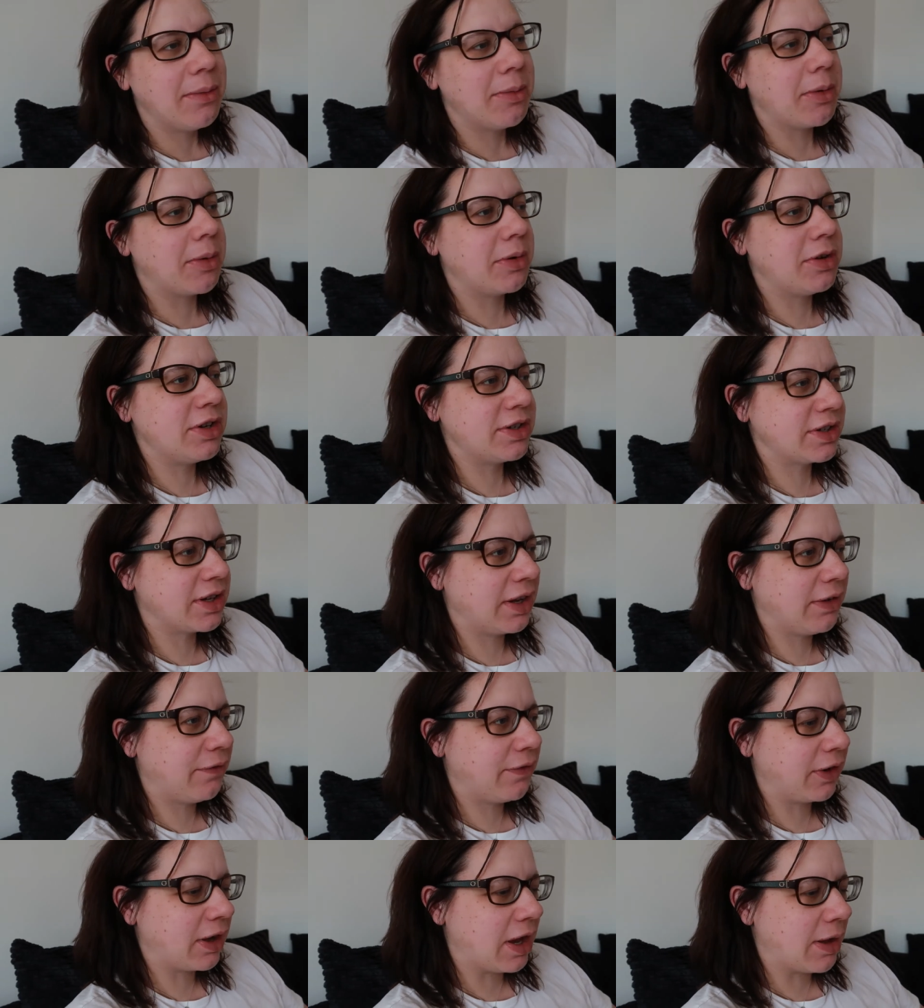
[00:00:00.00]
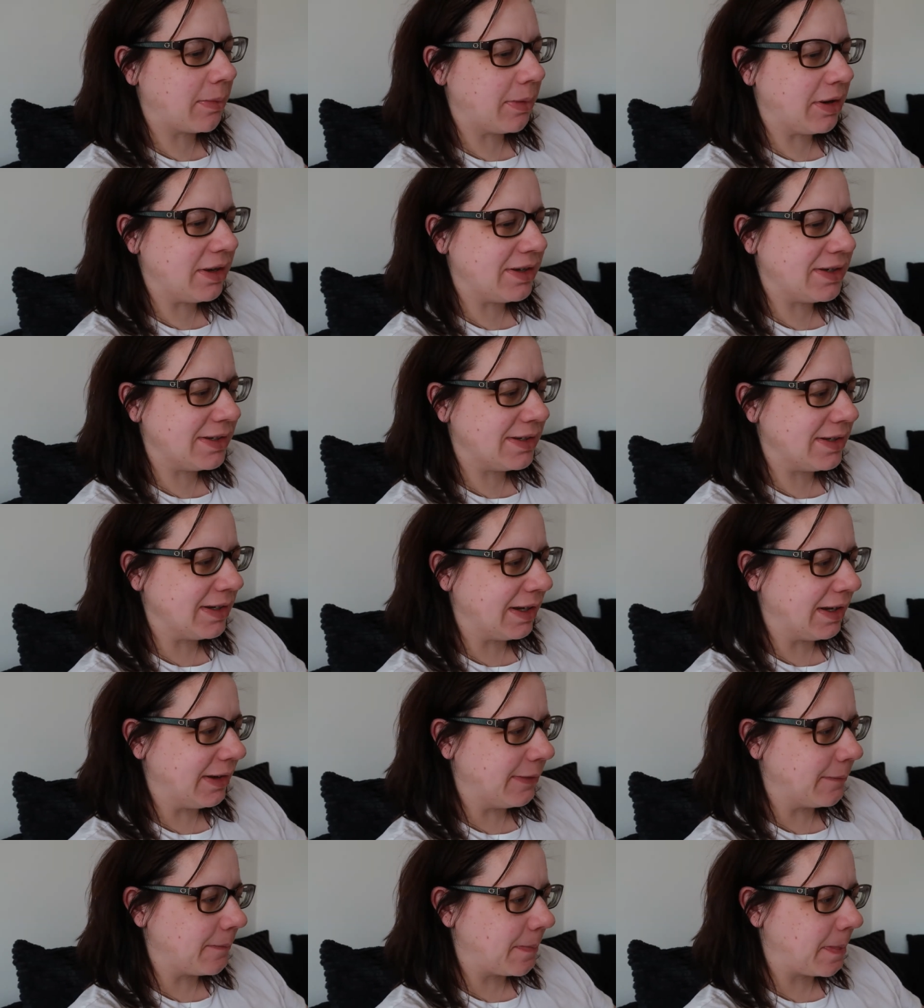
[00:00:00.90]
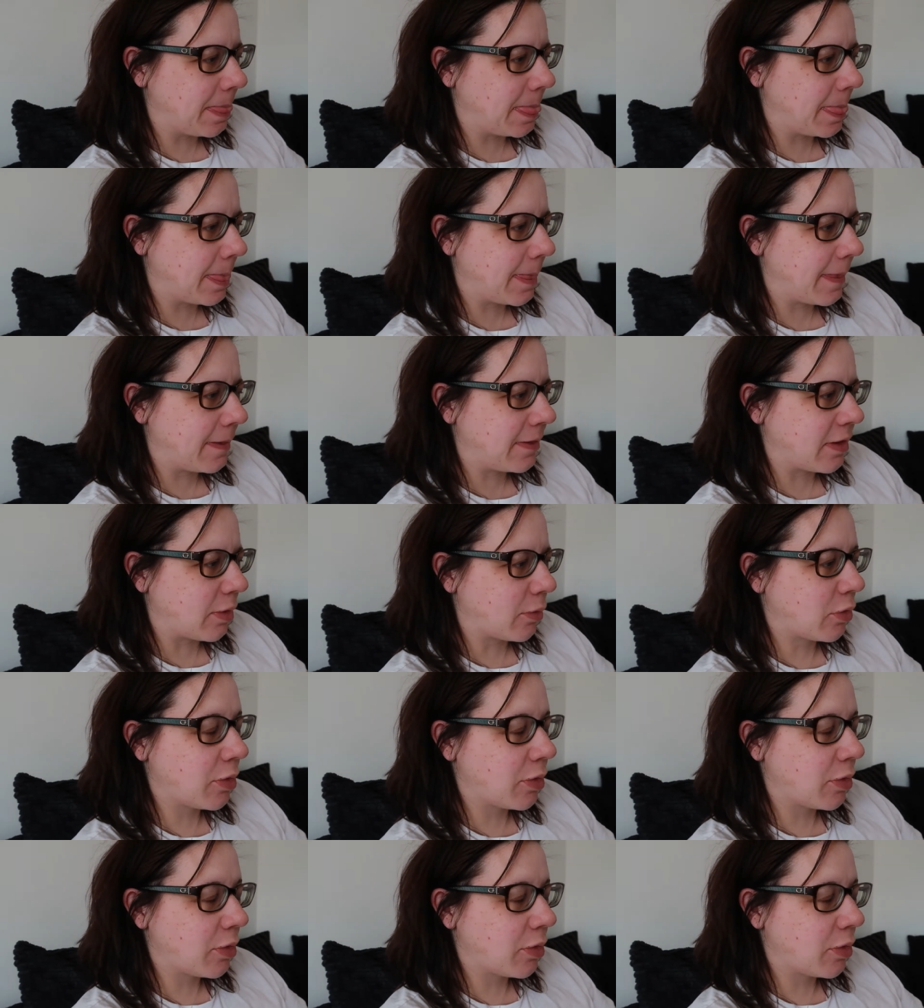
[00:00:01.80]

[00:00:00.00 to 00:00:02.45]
But we're just going to forget about today. So